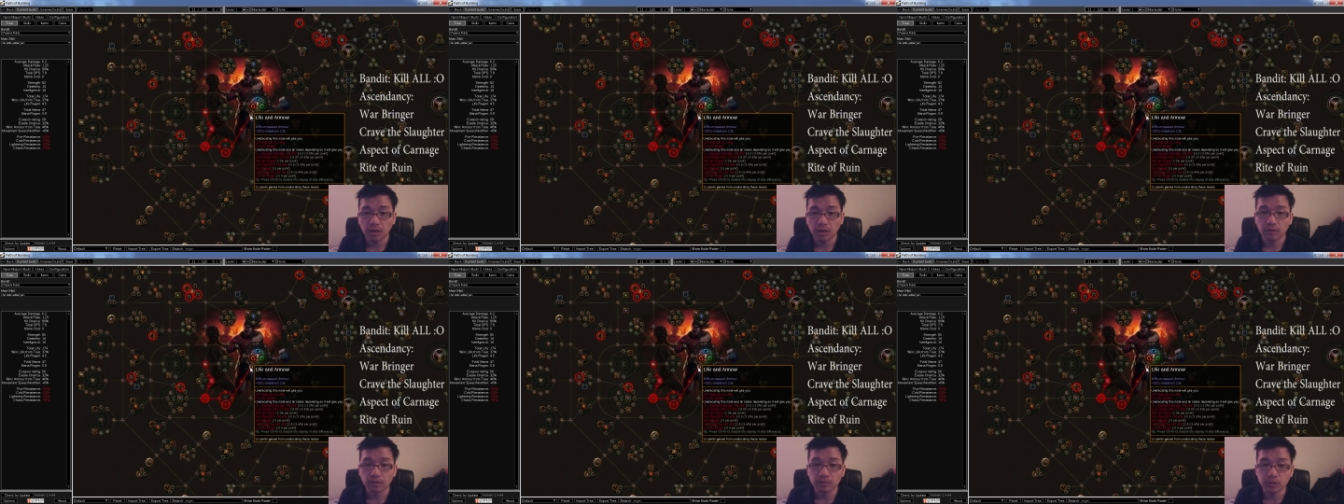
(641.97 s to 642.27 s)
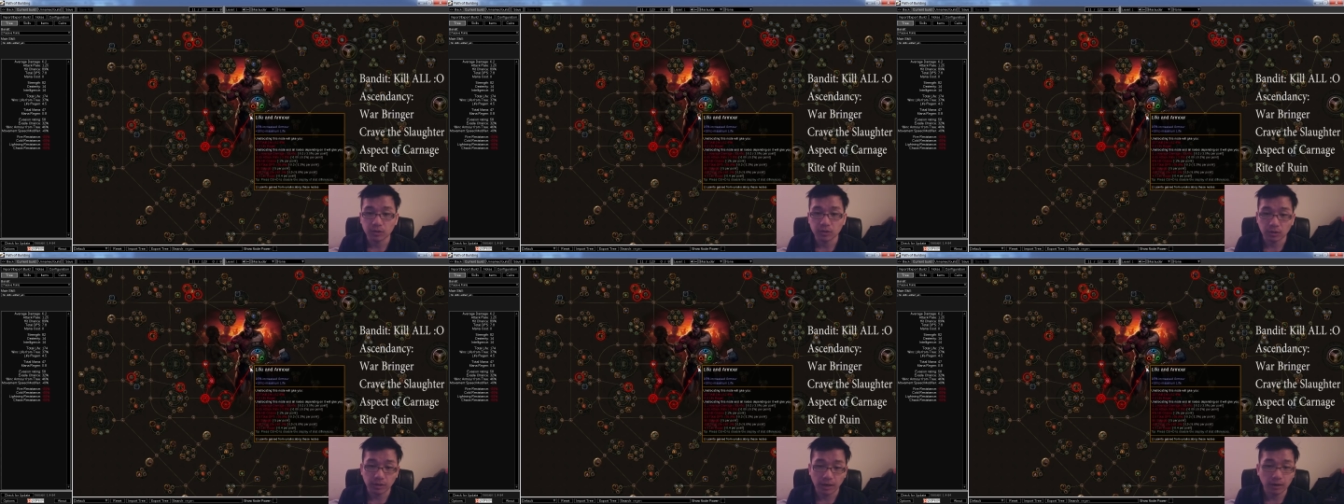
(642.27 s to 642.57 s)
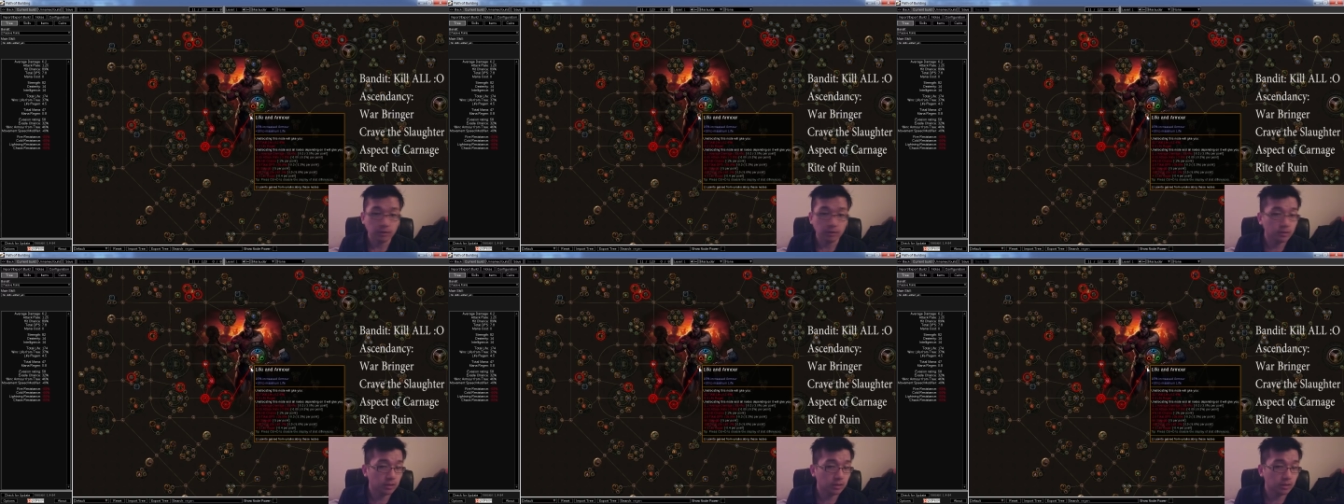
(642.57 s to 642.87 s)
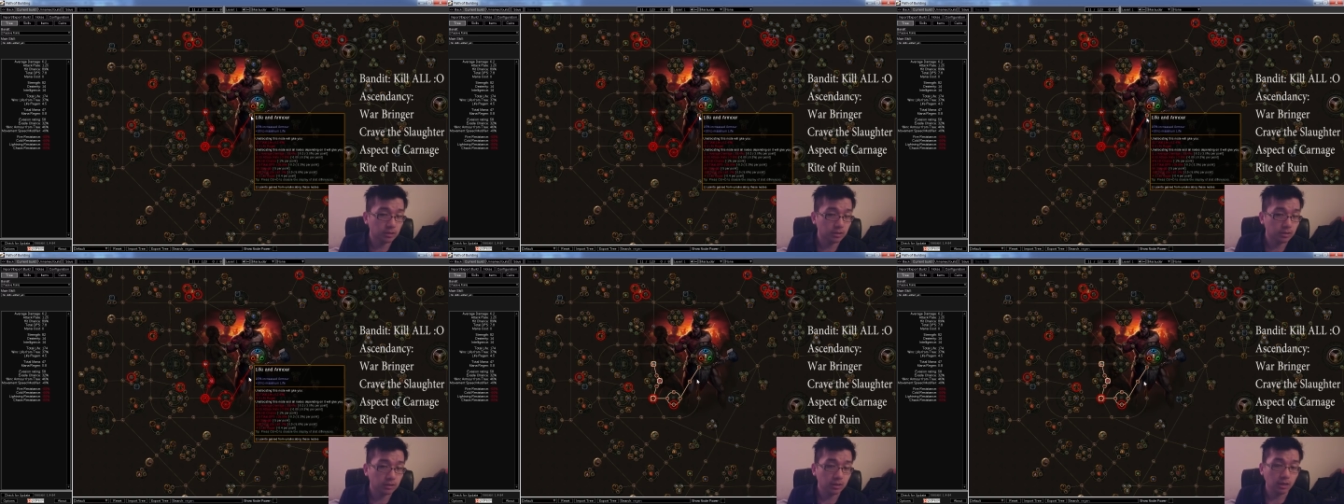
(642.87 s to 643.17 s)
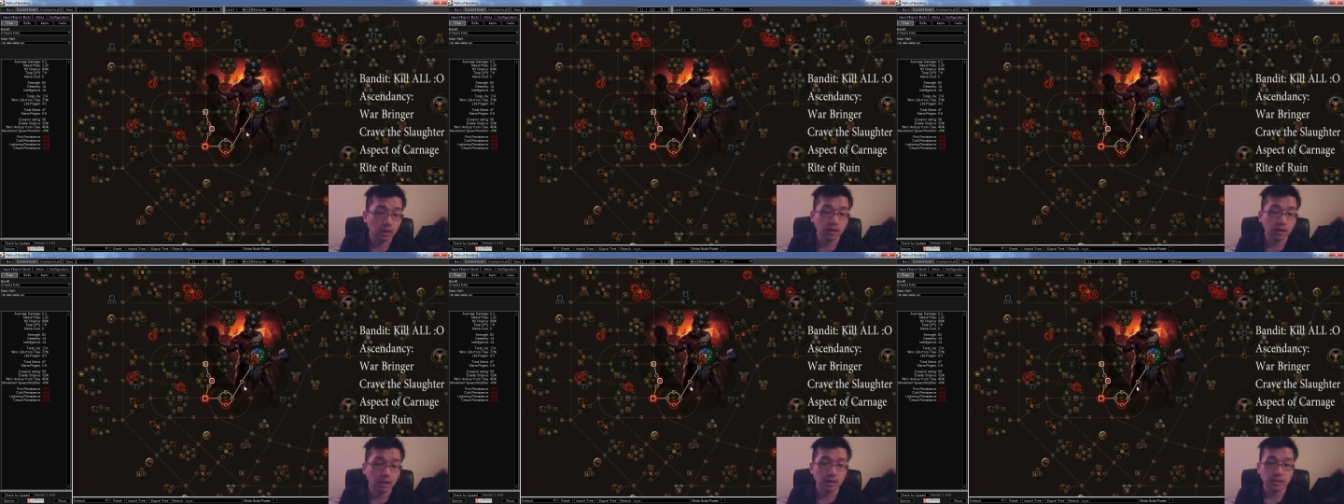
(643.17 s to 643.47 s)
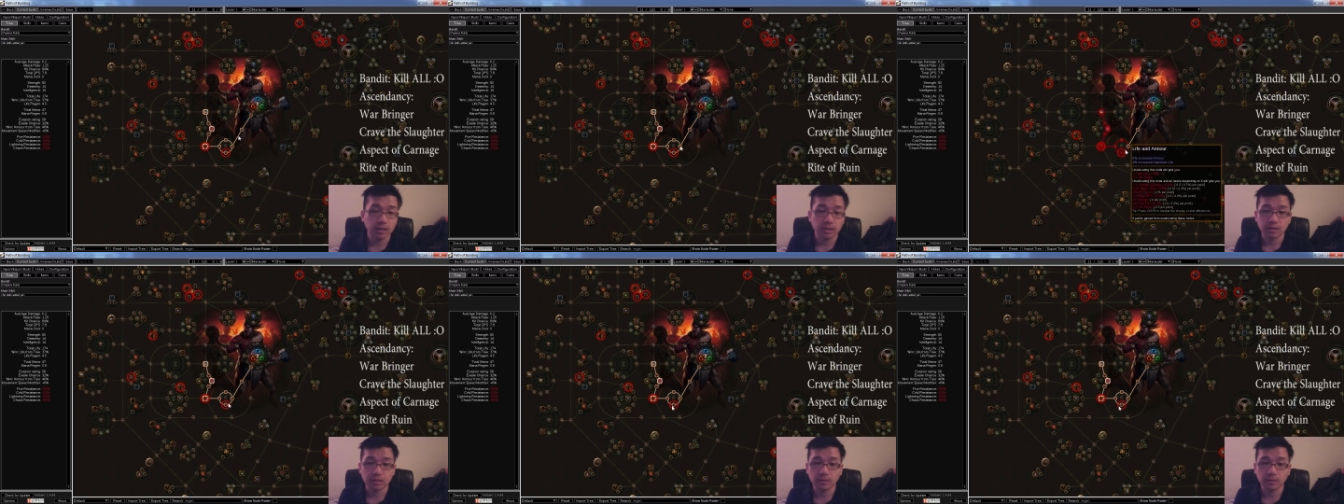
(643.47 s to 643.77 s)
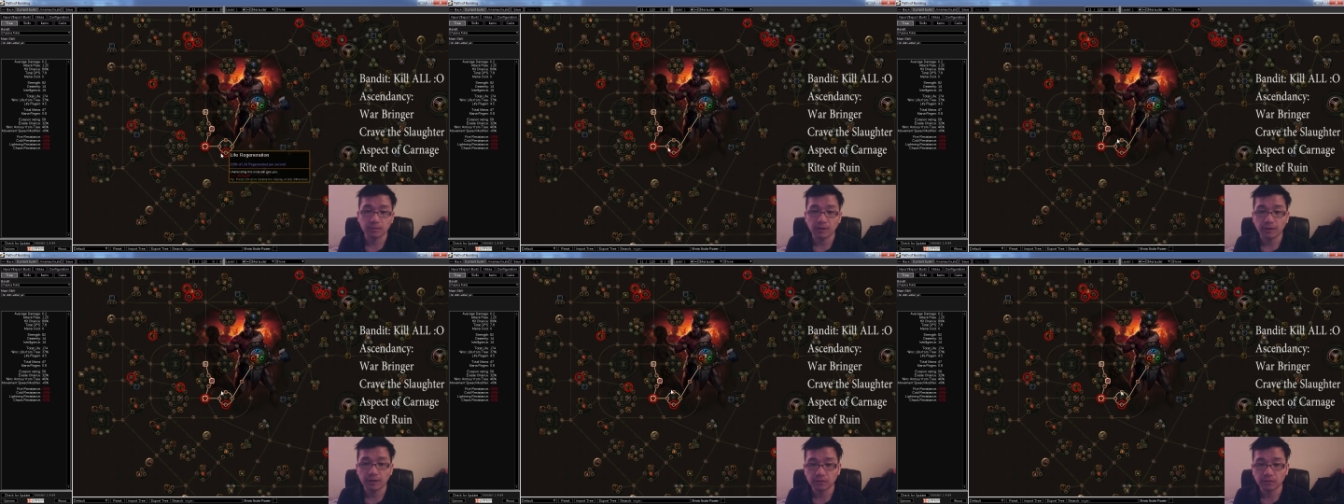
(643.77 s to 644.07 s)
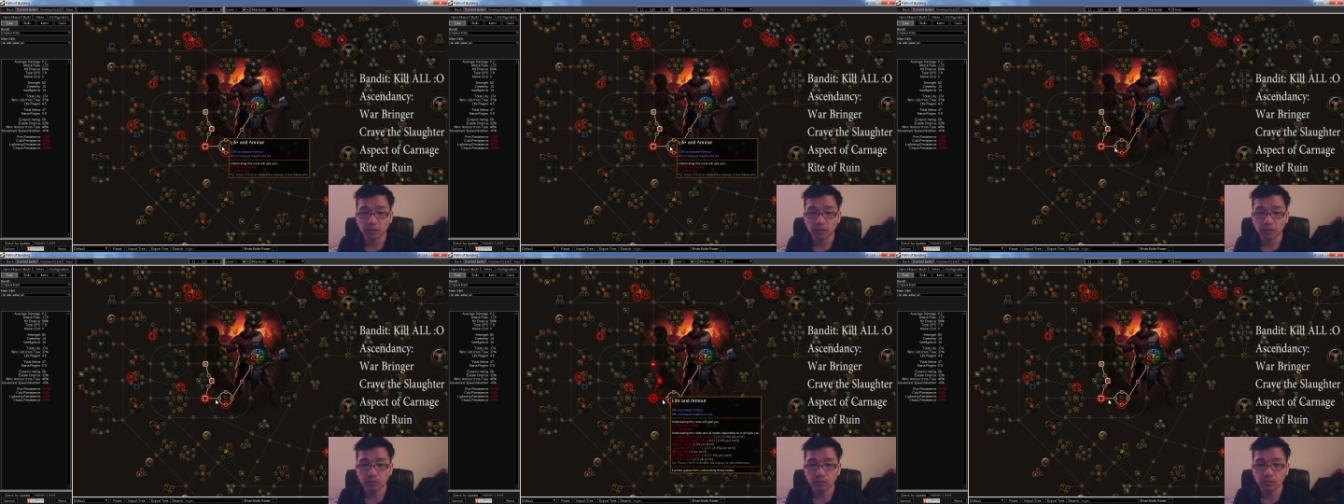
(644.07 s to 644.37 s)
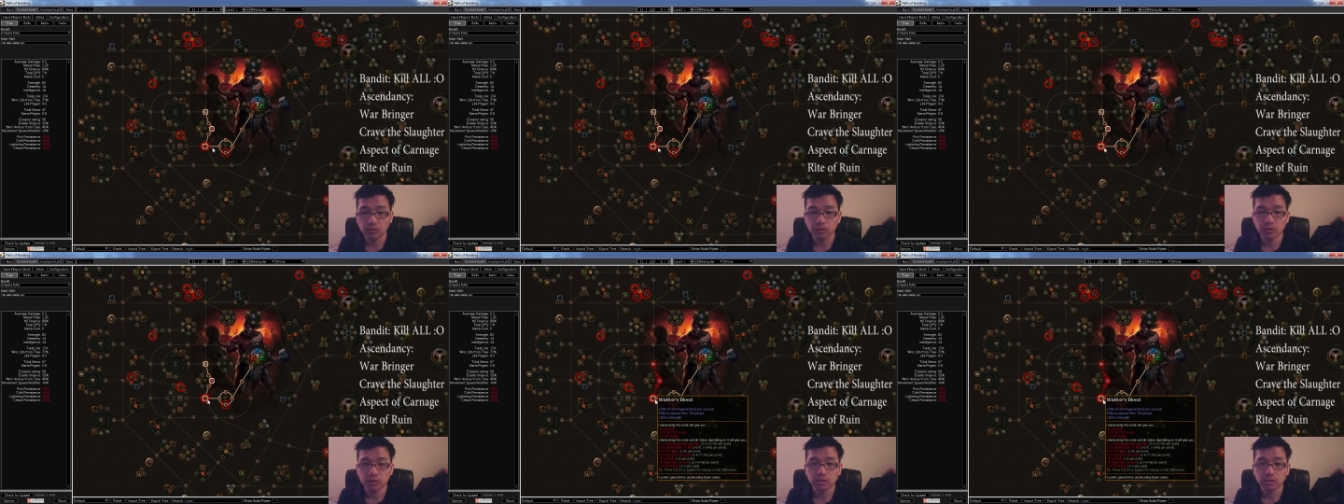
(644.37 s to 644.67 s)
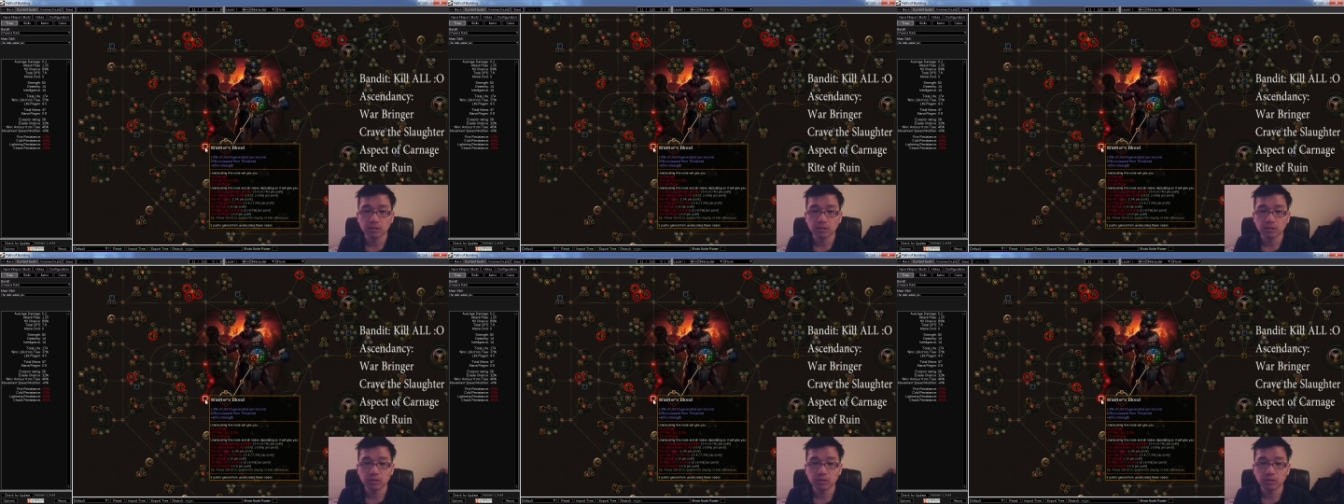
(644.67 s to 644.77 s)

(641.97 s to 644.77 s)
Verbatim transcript: start out here, uh, get some life nodes,